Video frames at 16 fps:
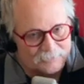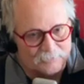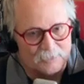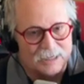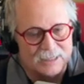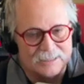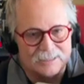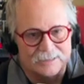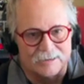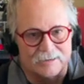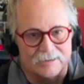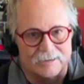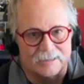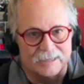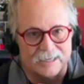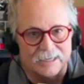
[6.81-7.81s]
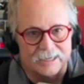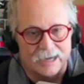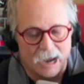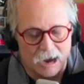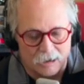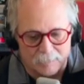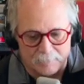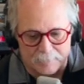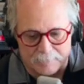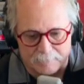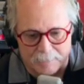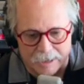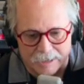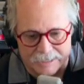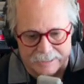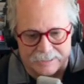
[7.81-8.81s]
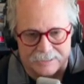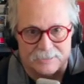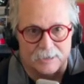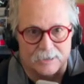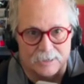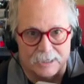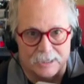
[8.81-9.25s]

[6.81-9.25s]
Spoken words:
Rainsong carbon body guitar.